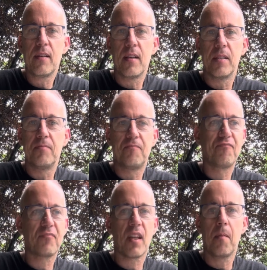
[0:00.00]
And
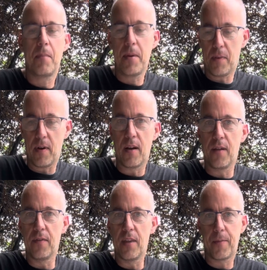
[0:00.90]
people
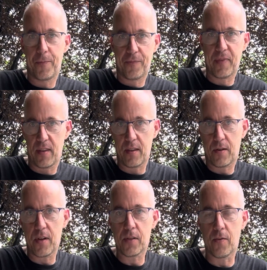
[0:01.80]
on the
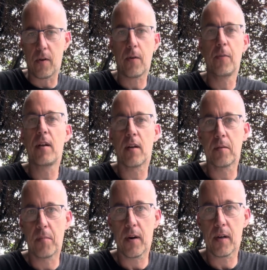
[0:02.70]
crosswalk, we call it
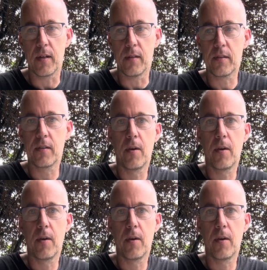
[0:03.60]
barcodes,